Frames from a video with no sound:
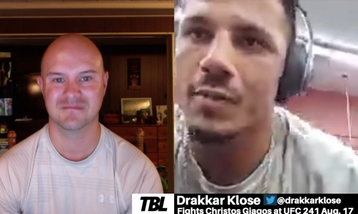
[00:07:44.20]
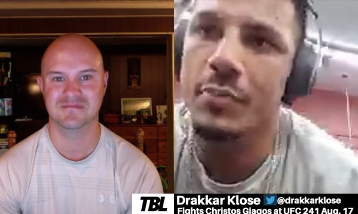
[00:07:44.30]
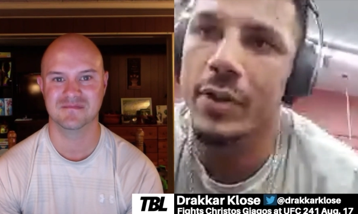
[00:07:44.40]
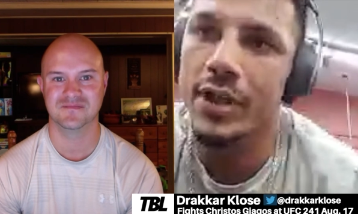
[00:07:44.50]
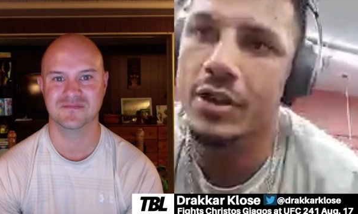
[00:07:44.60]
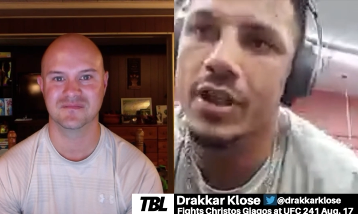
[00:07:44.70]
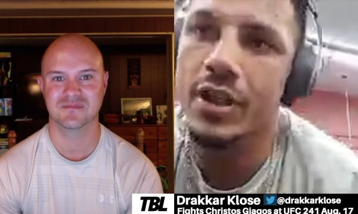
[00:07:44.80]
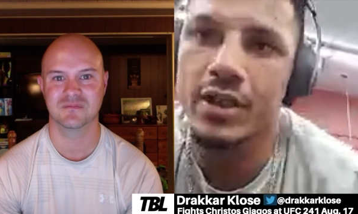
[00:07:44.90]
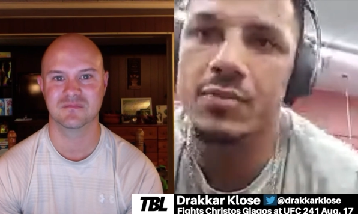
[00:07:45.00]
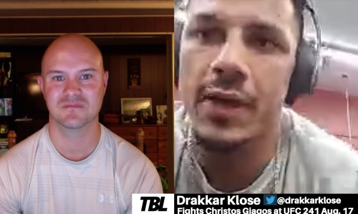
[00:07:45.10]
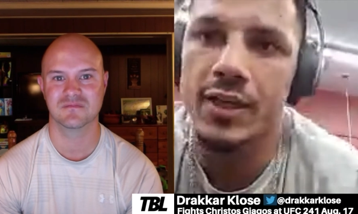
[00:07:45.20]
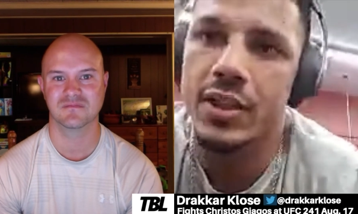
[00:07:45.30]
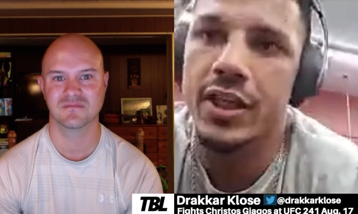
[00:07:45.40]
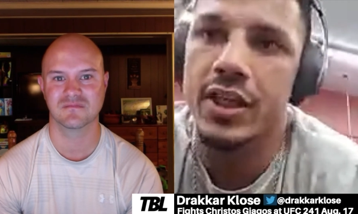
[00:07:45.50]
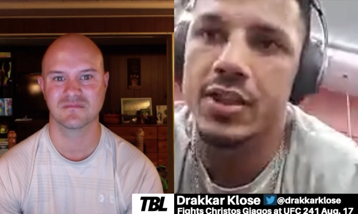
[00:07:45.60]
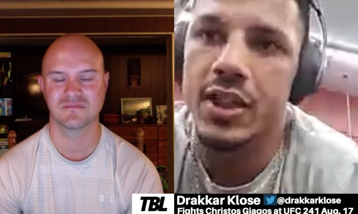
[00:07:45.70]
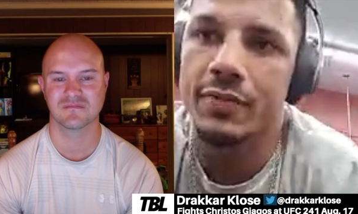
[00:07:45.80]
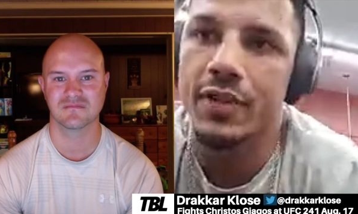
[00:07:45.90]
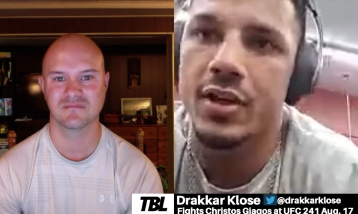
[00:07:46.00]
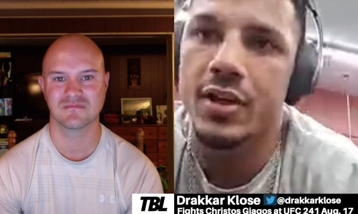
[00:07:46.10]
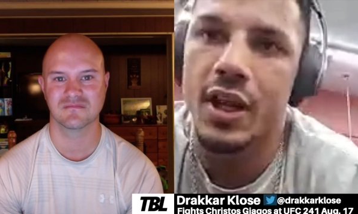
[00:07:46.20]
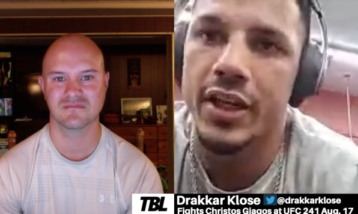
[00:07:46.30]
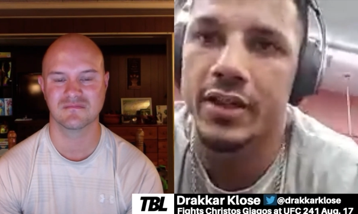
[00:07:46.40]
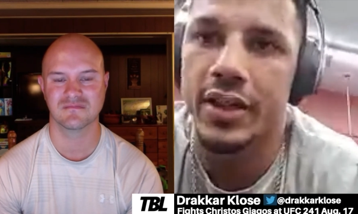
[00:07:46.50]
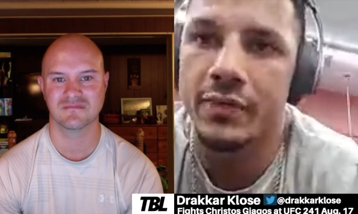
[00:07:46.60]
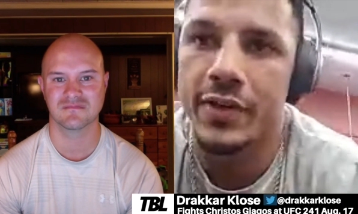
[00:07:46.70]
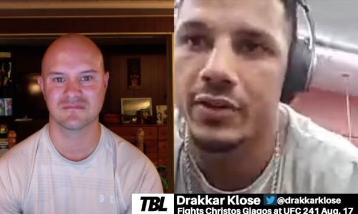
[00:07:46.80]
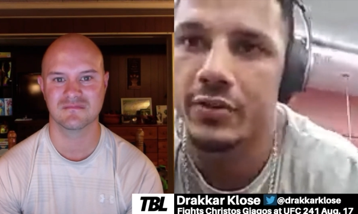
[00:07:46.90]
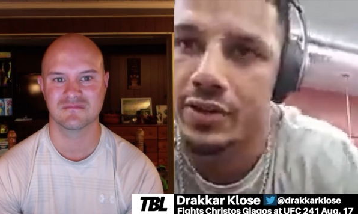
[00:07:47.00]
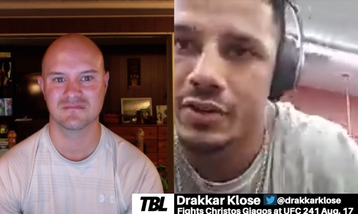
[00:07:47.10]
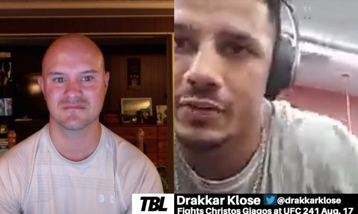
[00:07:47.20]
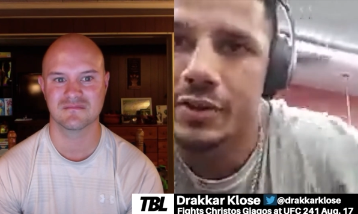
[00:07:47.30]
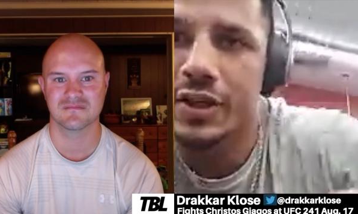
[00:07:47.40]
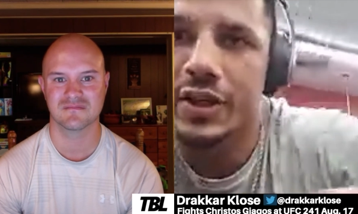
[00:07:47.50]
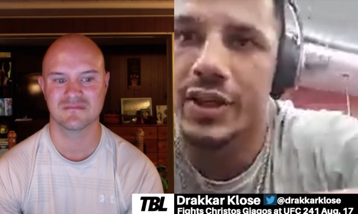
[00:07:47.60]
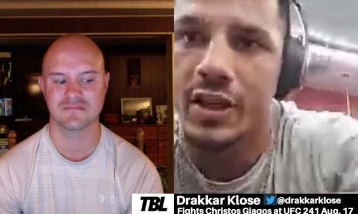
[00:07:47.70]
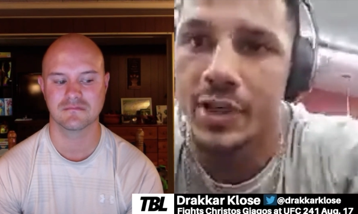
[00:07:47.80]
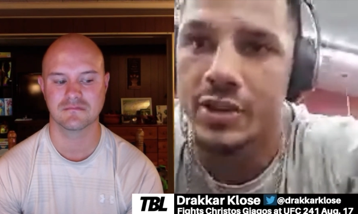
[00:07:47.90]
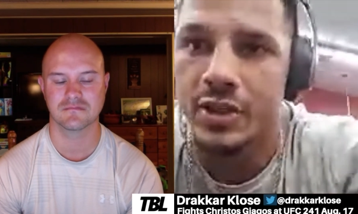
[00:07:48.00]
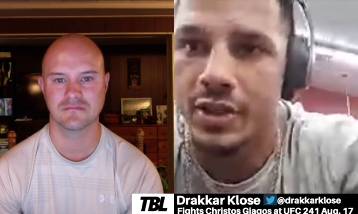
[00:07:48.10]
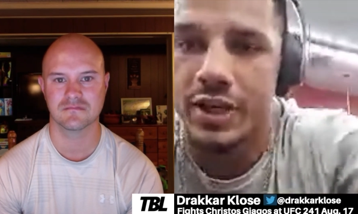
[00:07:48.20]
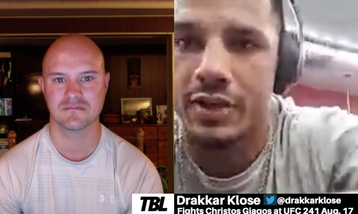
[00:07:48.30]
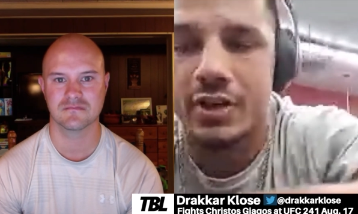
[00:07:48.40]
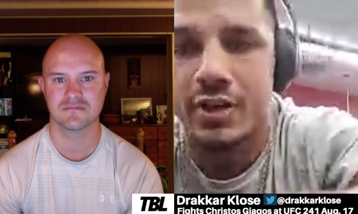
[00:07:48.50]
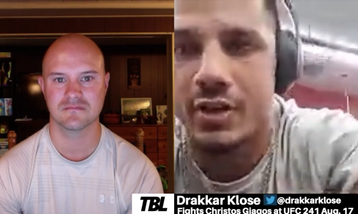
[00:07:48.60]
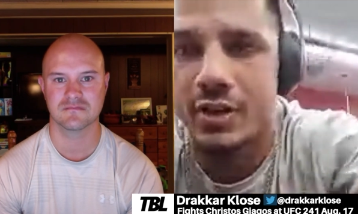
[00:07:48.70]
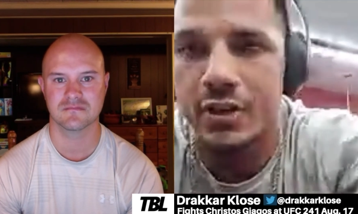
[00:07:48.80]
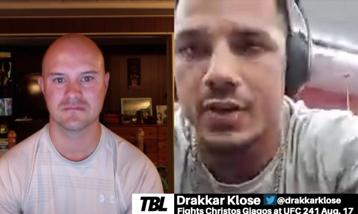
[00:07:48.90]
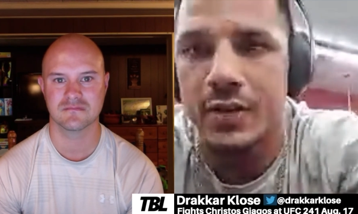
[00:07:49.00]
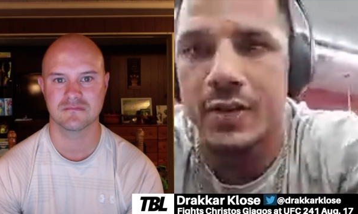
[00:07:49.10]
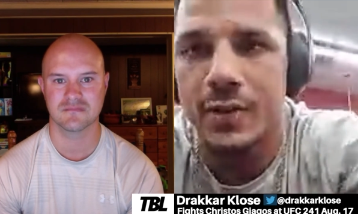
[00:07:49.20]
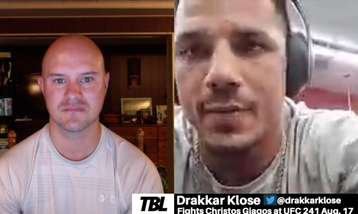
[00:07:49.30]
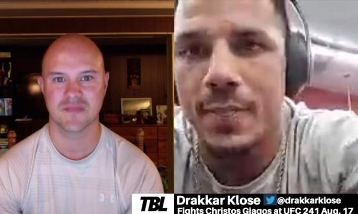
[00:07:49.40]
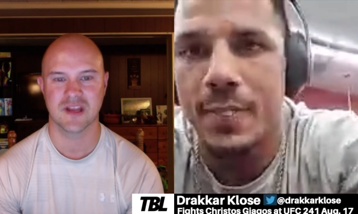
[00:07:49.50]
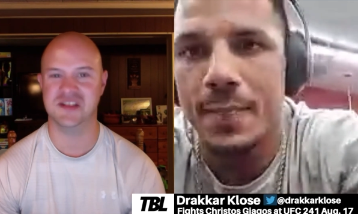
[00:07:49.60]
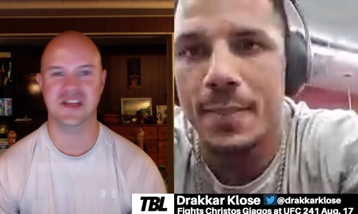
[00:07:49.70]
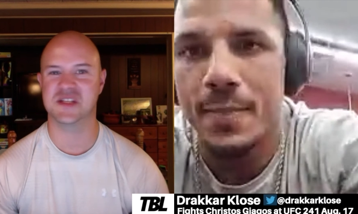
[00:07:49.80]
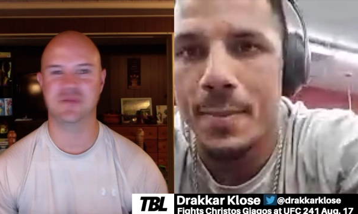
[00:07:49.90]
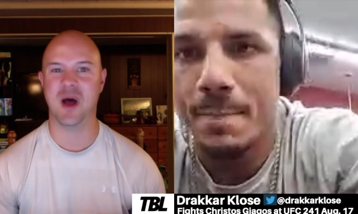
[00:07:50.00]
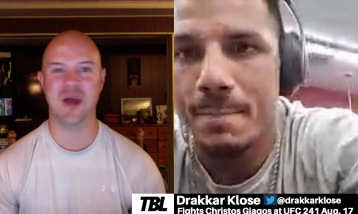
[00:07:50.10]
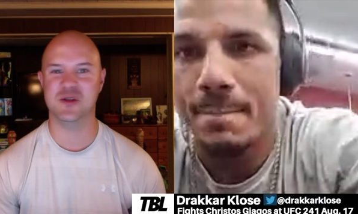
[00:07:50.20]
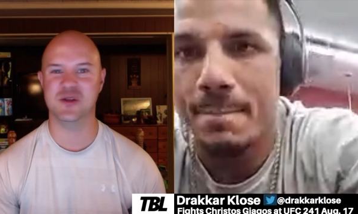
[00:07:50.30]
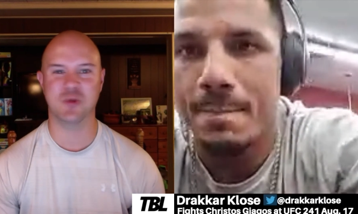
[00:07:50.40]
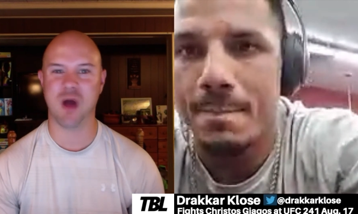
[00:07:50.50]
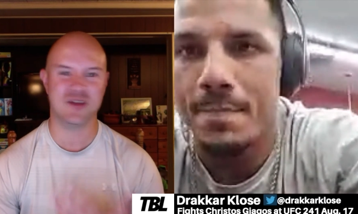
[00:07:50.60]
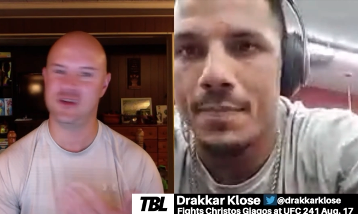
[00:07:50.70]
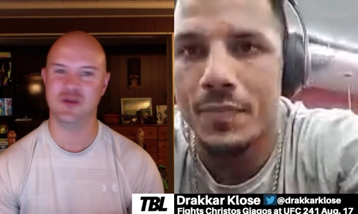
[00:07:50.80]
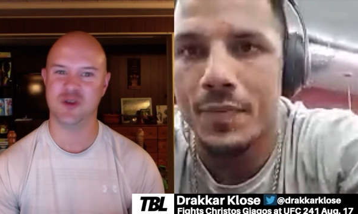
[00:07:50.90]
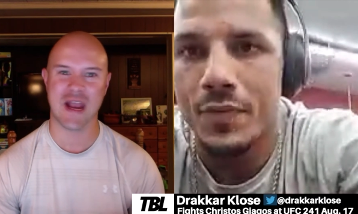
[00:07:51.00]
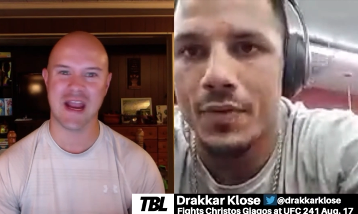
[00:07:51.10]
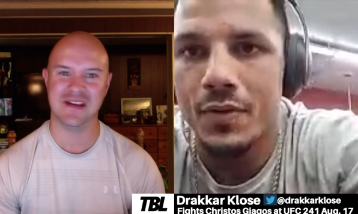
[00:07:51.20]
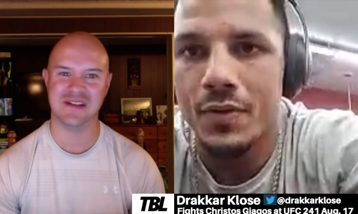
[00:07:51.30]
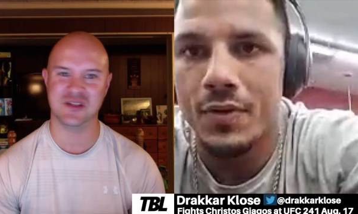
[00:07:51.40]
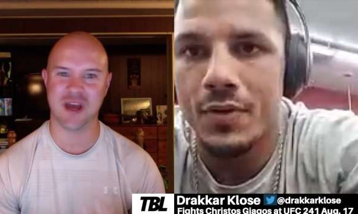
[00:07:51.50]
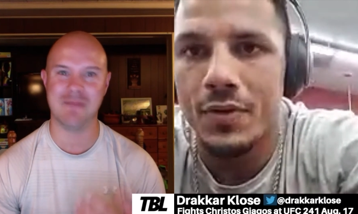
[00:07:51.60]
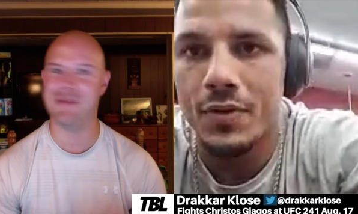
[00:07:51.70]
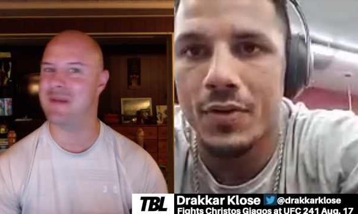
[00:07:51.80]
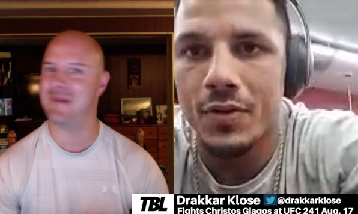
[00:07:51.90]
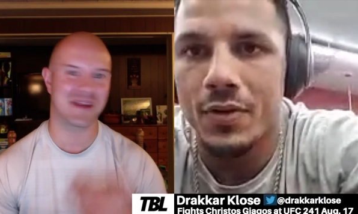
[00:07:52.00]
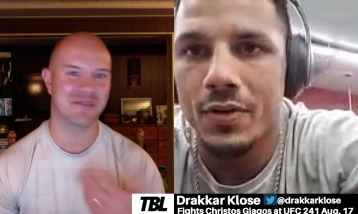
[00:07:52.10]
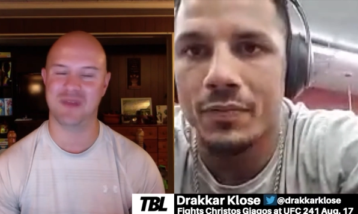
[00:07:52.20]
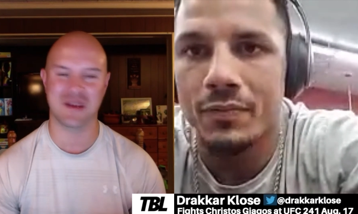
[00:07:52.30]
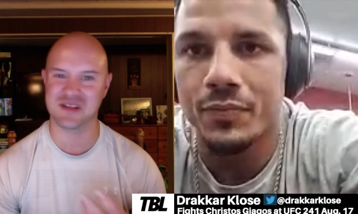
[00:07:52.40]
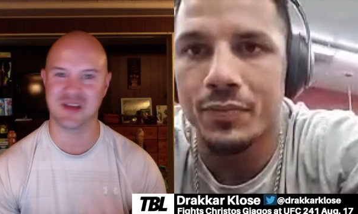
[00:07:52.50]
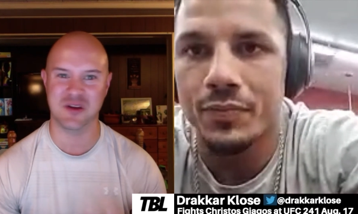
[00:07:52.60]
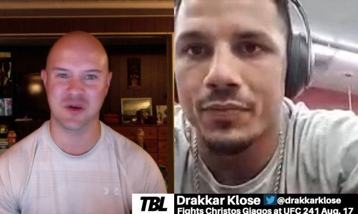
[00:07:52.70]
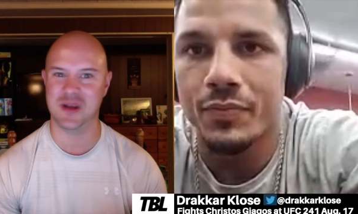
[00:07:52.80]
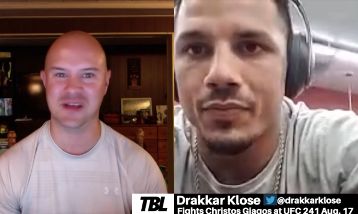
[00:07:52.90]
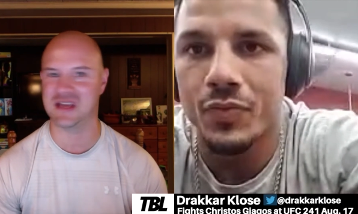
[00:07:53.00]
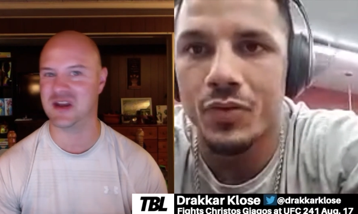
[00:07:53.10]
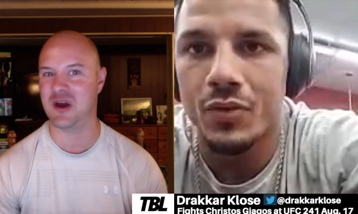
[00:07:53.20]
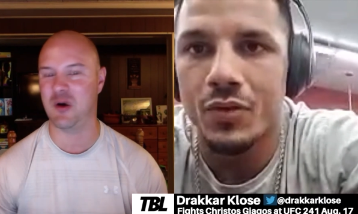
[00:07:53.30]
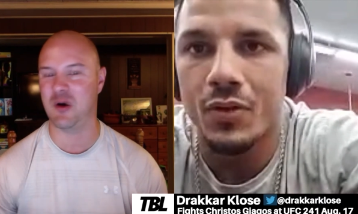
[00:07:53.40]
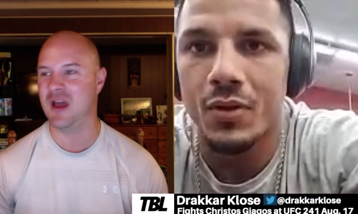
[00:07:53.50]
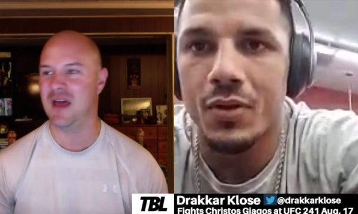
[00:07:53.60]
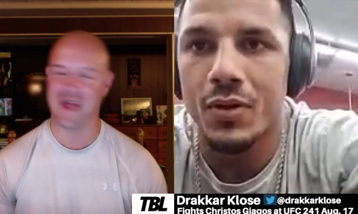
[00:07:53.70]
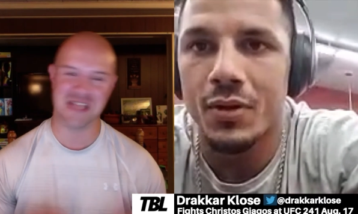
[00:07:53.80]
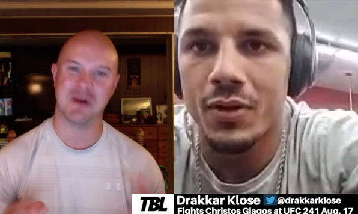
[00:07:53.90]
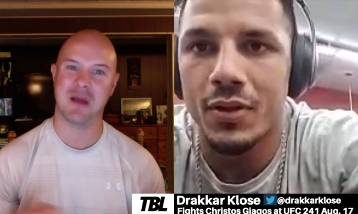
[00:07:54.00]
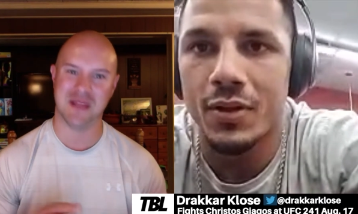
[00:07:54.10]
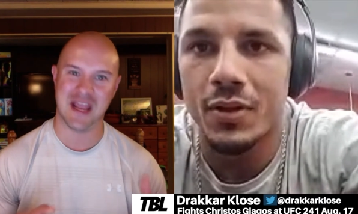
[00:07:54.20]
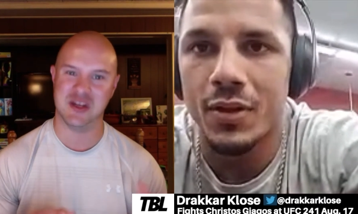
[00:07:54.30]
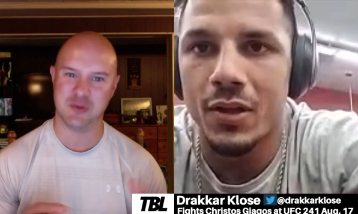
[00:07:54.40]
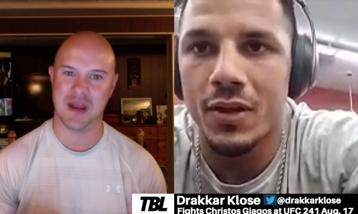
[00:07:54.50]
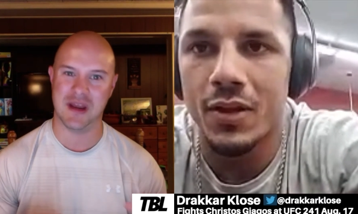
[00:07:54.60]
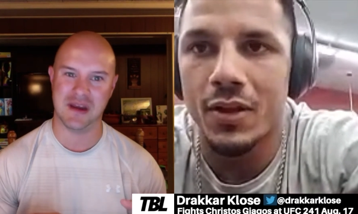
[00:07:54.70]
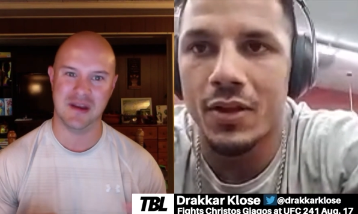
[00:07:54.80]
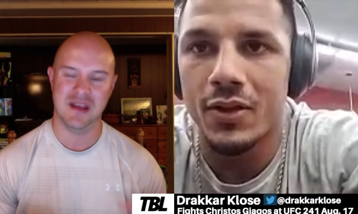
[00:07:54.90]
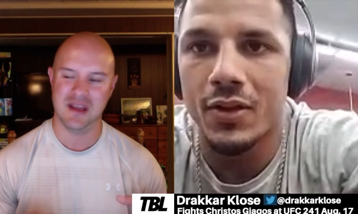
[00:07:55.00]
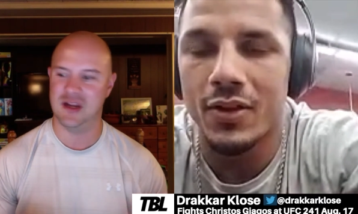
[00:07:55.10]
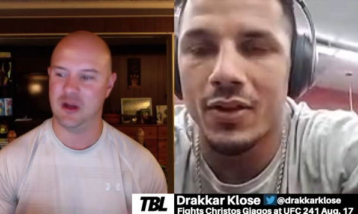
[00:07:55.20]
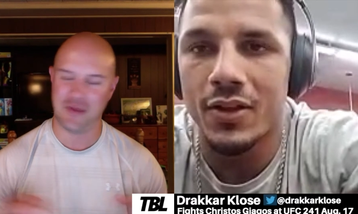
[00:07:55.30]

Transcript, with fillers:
Speaker 1: I'm to make sure he gets backstage after uh, I get that victory, so we can get that picture together.
Speaker 2: Is he a sponge watching you train? Does he try to mimic things that you're doing? Because I know that's probably the age when you know